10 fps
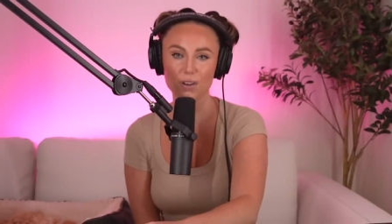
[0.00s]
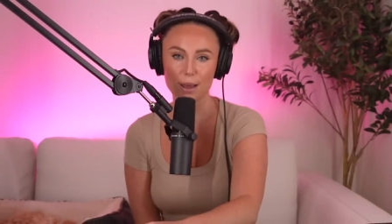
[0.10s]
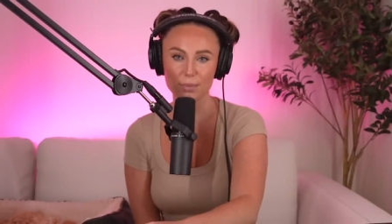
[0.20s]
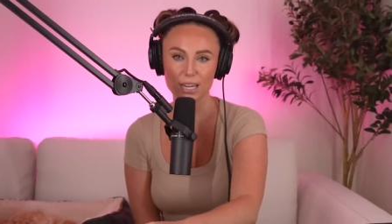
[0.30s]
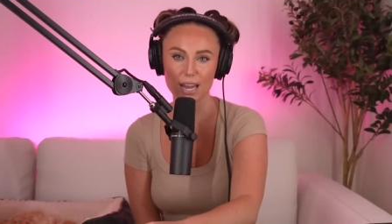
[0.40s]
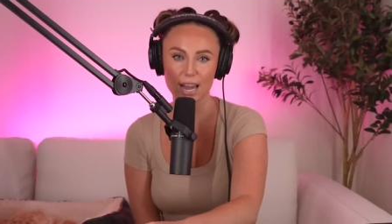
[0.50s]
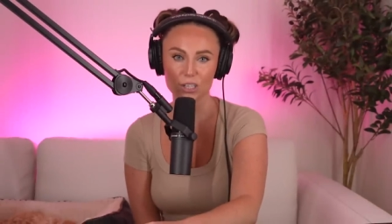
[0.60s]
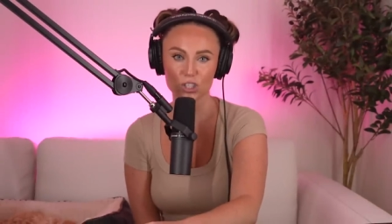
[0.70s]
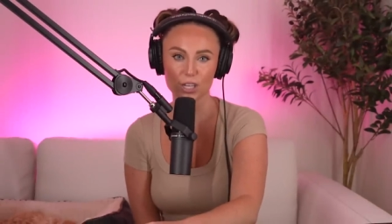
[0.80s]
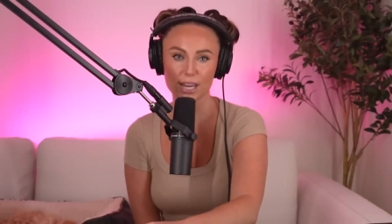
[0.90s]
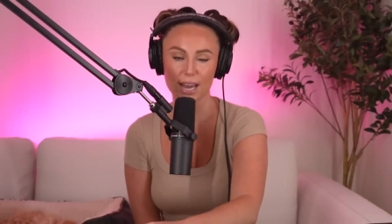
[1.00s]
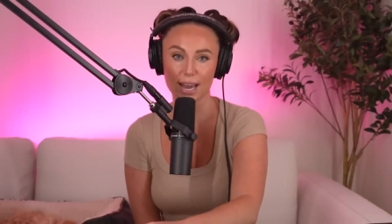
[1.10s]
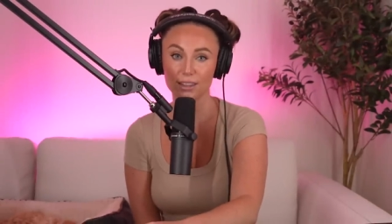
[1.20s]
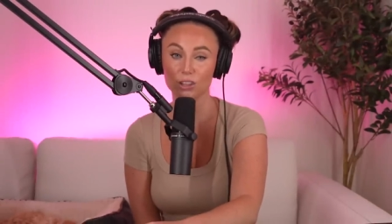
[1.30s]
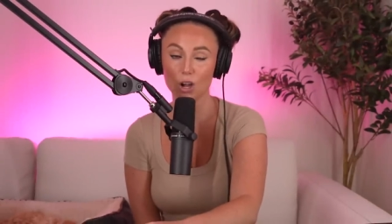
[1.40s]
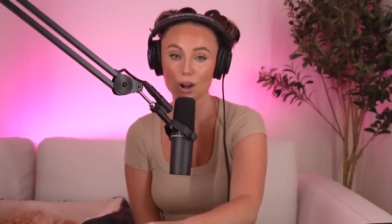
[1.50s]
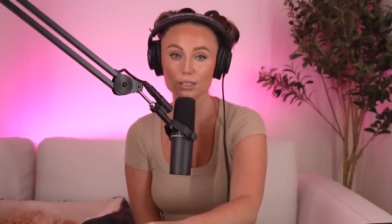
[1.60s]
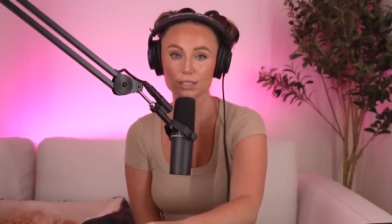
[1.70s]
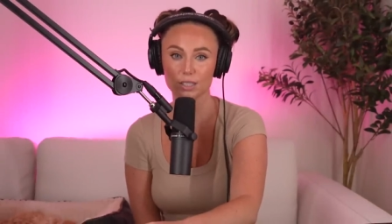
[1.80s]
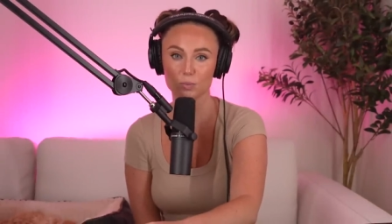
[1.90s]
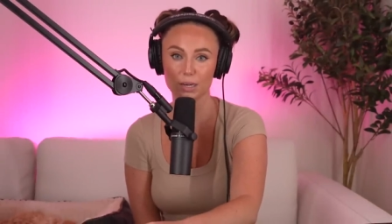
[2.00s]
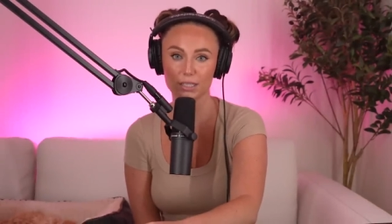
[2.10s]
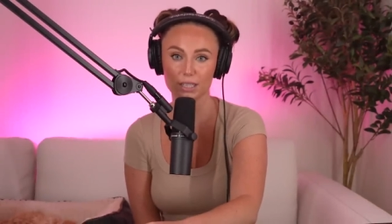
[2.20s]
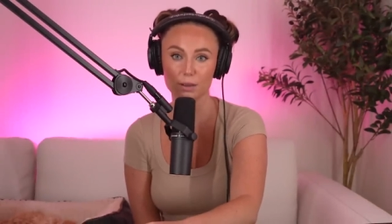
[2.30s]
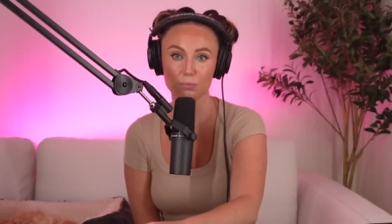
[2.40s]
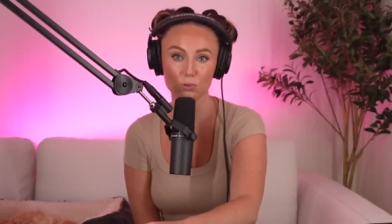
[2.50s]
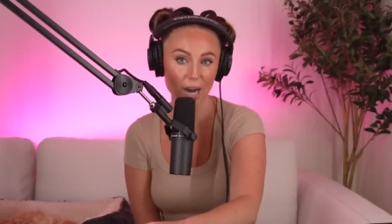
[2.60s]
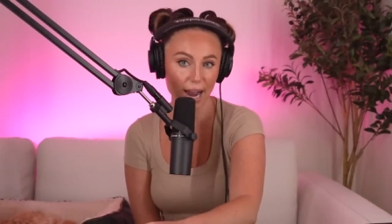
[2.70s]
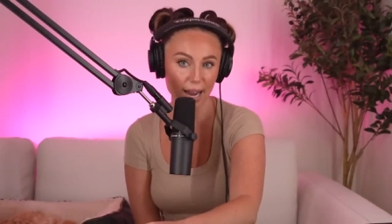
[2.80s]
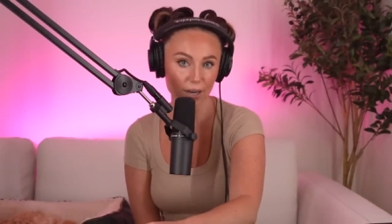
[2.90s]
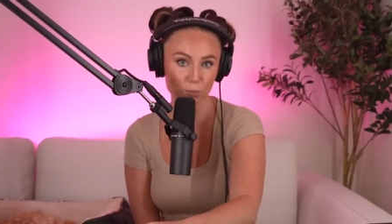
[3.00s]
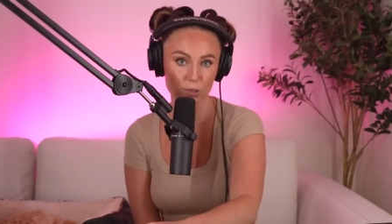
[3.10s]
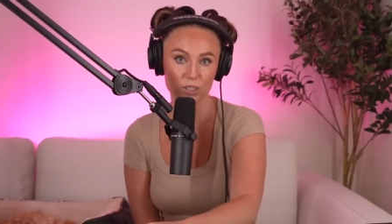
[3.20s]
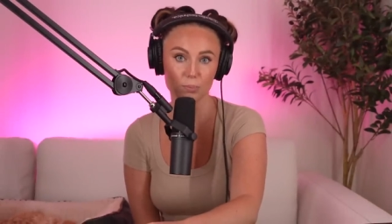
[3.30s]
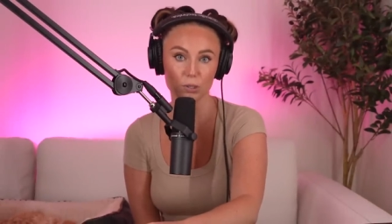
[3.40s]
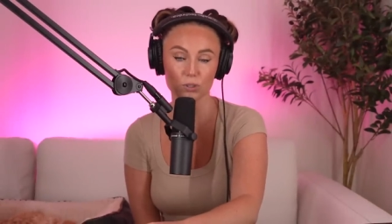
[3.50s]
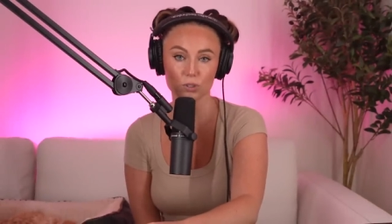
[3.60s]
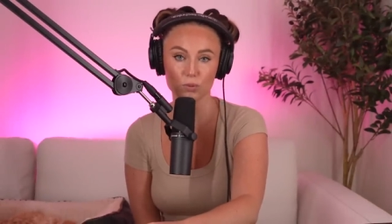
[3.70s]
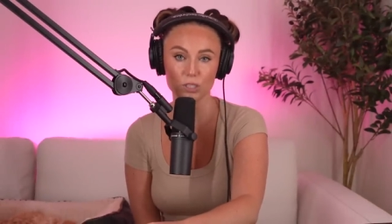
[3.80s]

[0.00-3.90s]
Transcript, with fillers: family actually had long suspected that Brad was the person